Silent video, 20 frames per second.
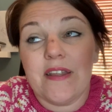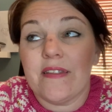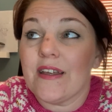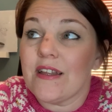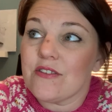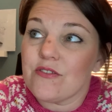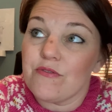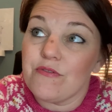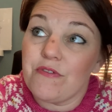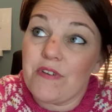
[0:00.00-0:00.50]

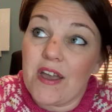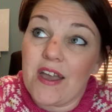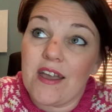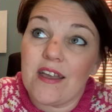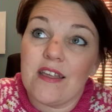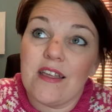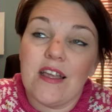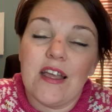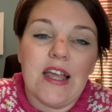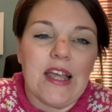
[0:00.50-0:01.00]
That's unfair.
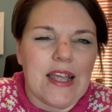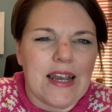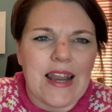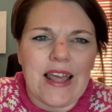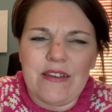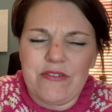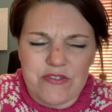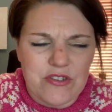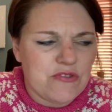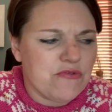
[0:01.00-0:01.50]

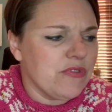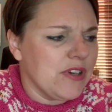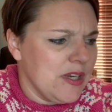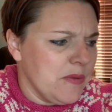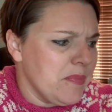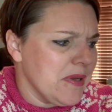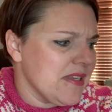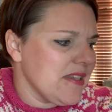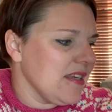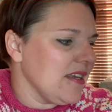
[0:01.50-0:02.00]
Life's just really
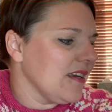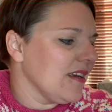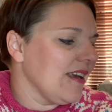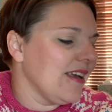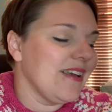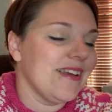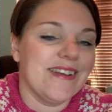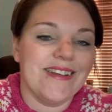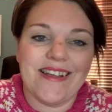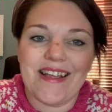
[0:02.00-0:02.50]
busy.
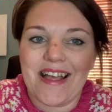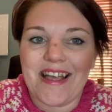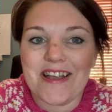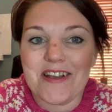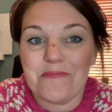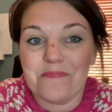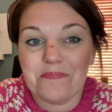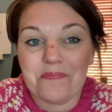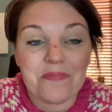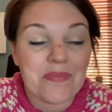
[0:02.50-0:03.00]

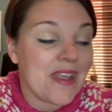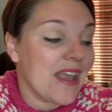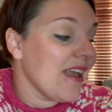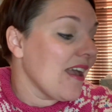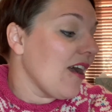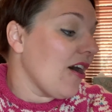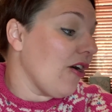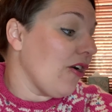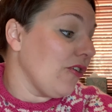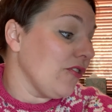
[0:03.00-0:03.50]

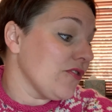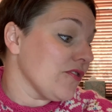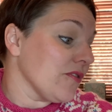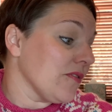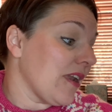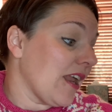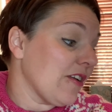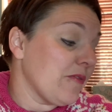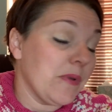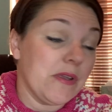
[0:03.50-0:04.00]
Also,
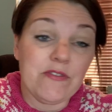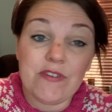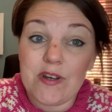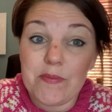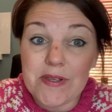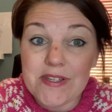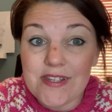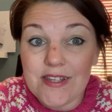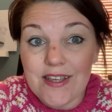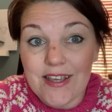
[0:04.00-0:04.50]
life being really
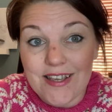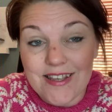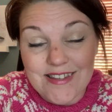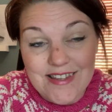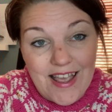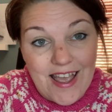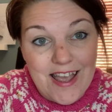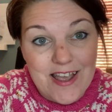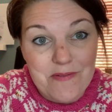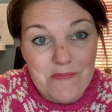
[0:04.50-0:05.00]
busy is
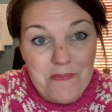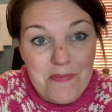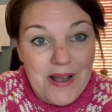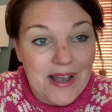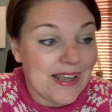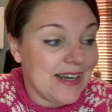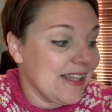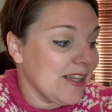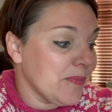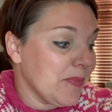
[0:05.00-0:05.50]

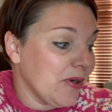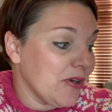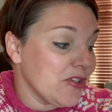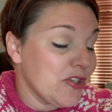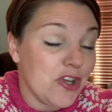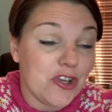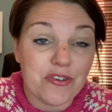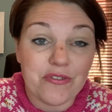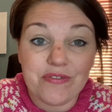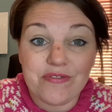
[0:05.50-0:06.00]
my little boy
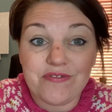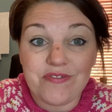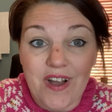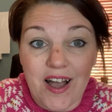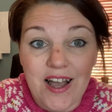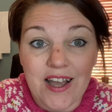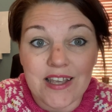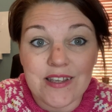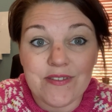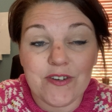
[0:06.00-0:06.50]
turned
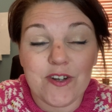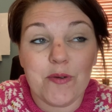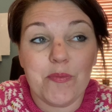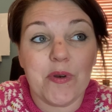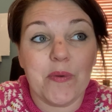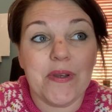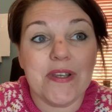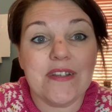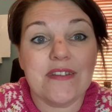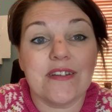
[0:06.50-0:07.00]
5 a couple of
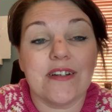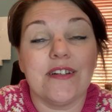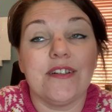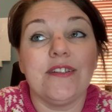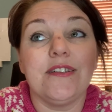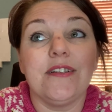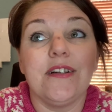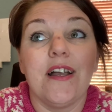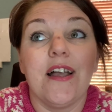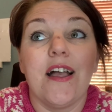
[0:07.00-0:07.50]
weeks
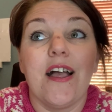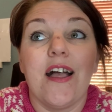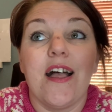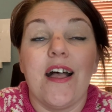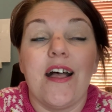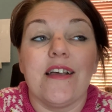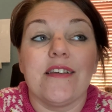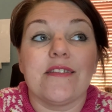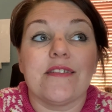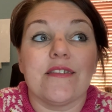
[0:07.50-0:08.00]
ago.
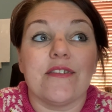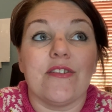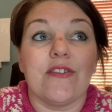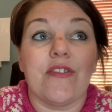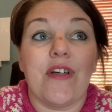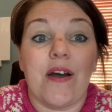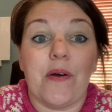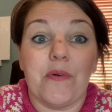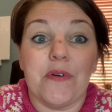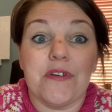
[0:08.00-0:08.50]
So
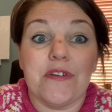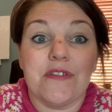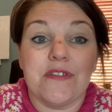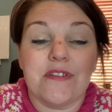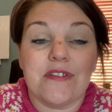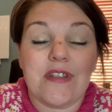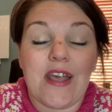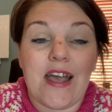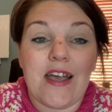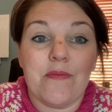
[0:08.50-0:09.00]
that
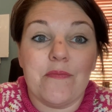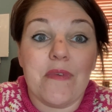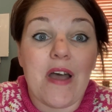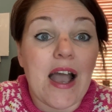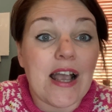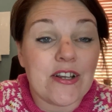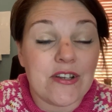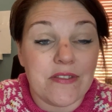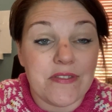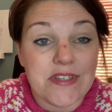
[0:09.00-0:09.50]
was
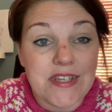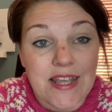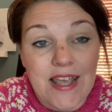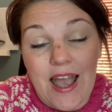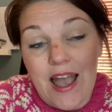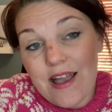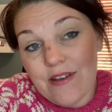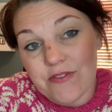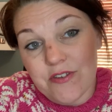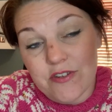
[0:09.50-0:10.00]
actually the day
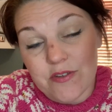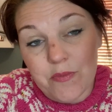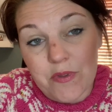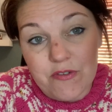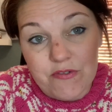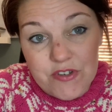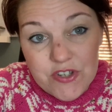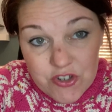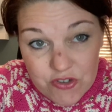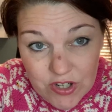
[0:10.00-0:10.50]
after some of the
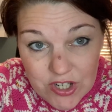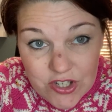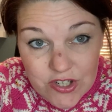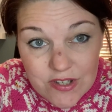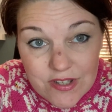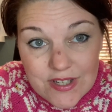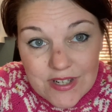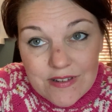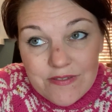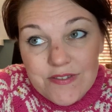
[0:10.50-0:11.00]

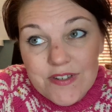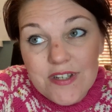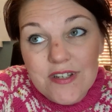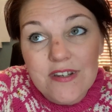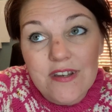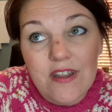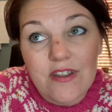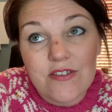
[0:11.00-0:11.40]
restrictions lifted.